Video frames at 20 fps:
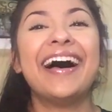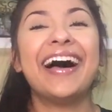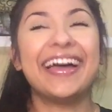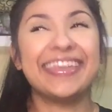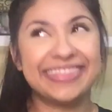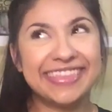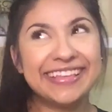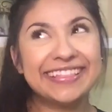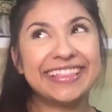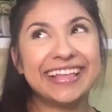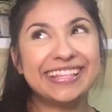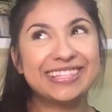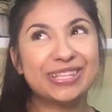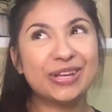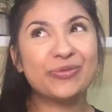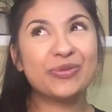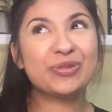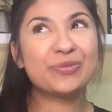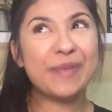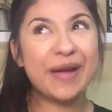I think that's
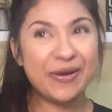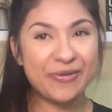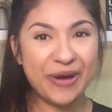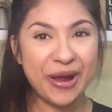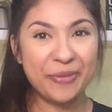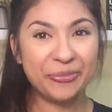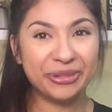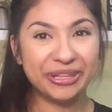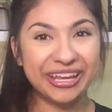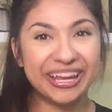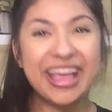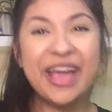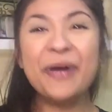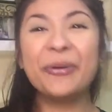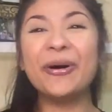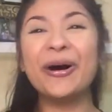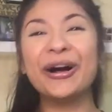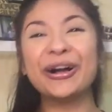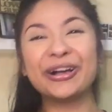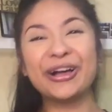it with my rambling.
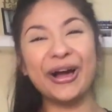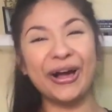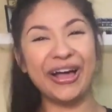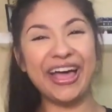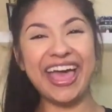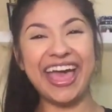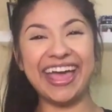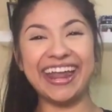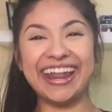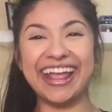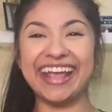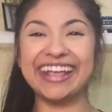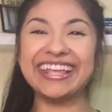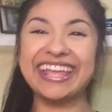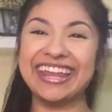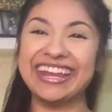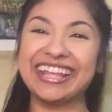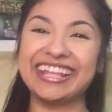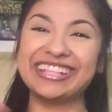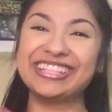We'll go ahead and
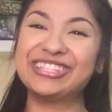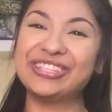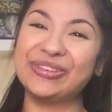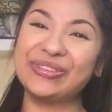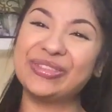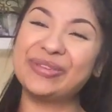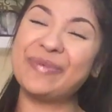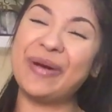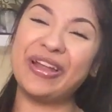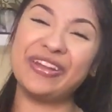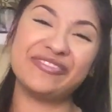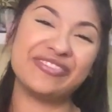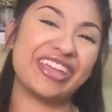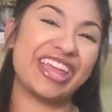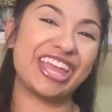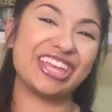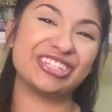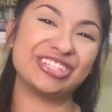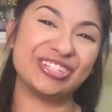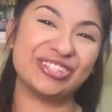get into the
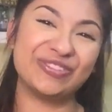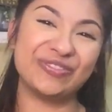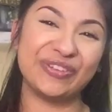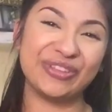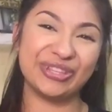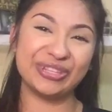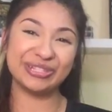modifications for